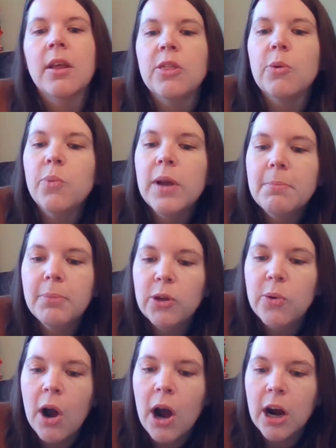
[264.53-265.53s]
The wind
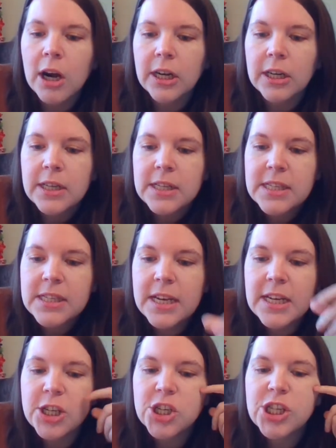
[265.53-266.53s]
blew hard,
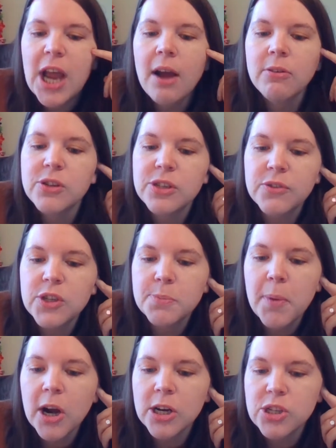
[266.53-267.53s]
sending showers of
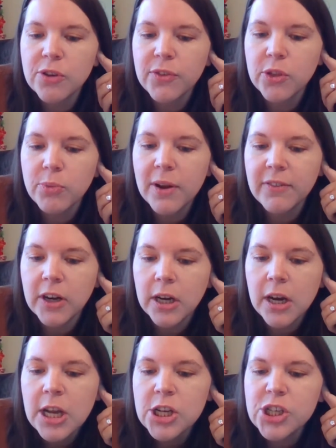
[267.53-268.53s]
sparks over the river.
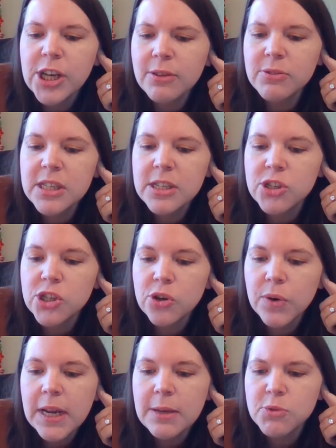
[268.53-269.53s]
Shouts and
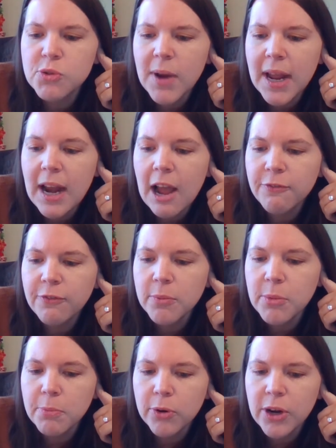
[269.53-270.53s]
screams ran out from
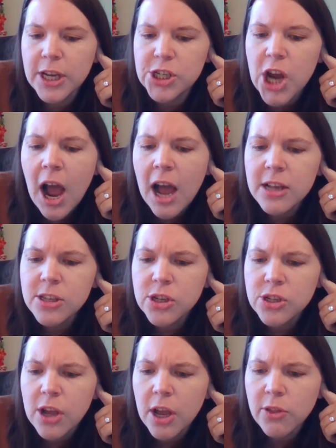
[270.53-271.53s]
the bridge. Oscar
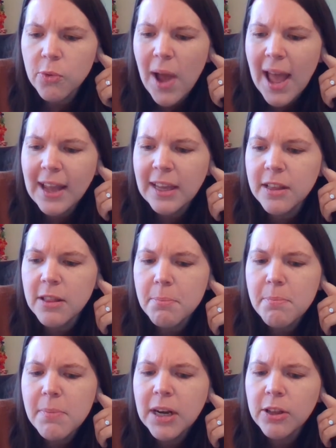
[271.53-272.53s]
saw the wagon in the
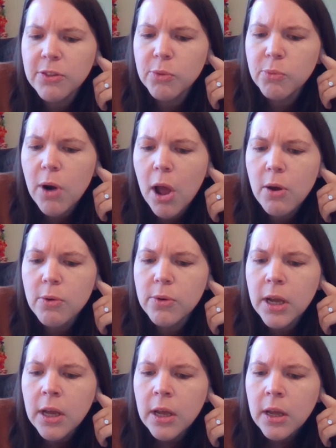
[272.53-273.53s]
middle of the road
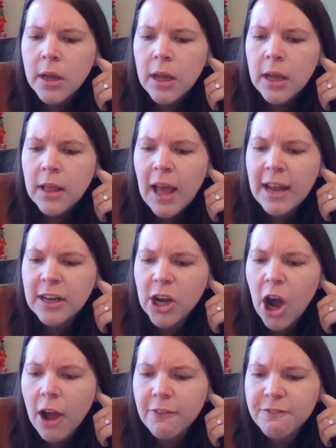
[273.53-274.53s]
had
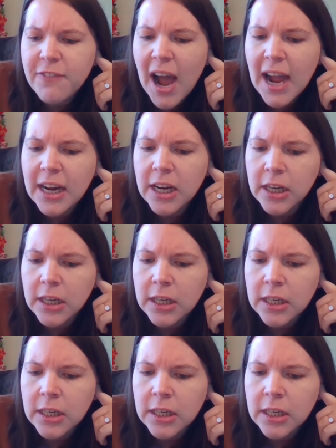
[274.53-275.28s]
caught fire.